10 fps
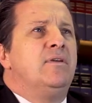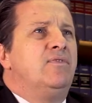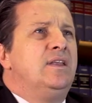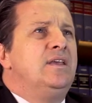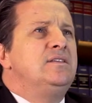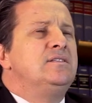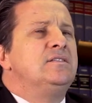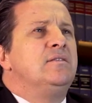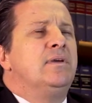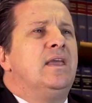If it is,
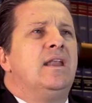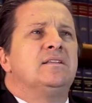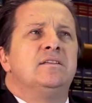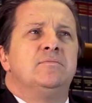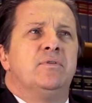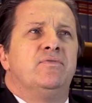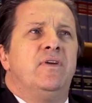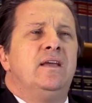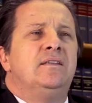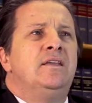the mechanics lien is
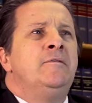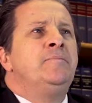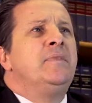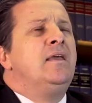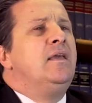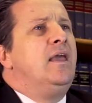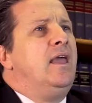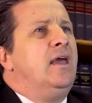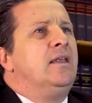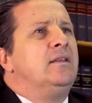perfected
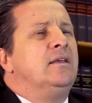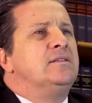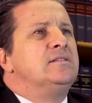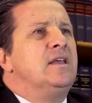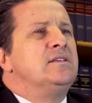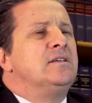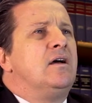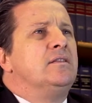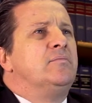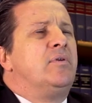and it stays
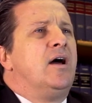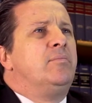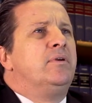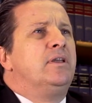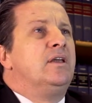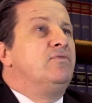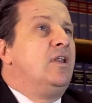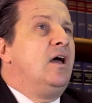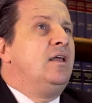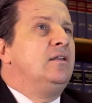on the property. If
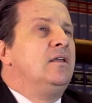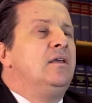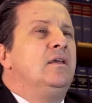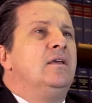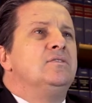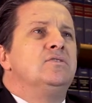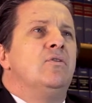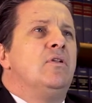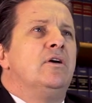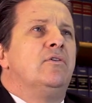not, it's
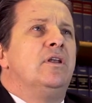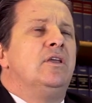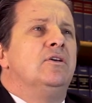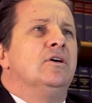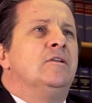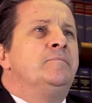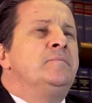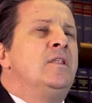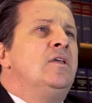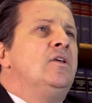no longer any good.
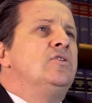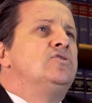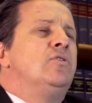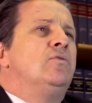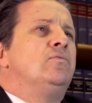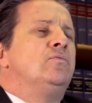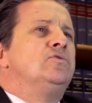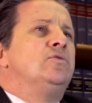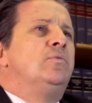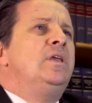So
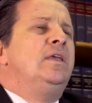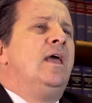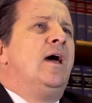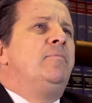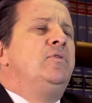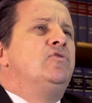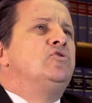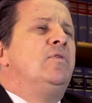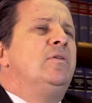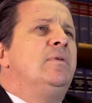to recap, you
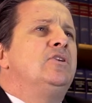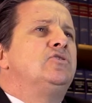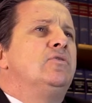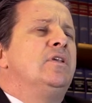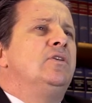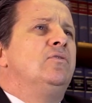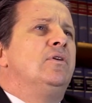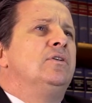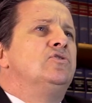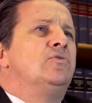just want to make sure that you're
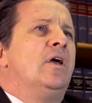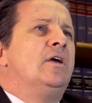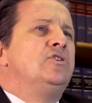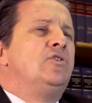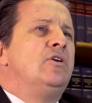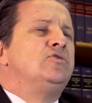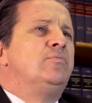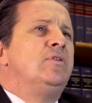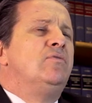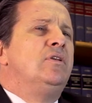in direct contractual
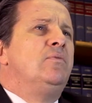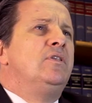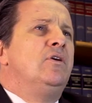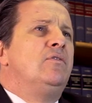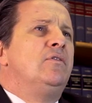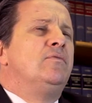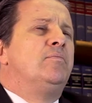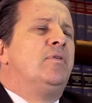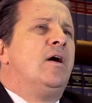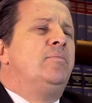privity with the owner of the
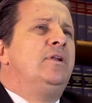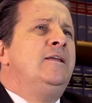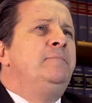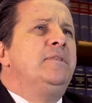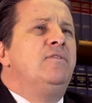property.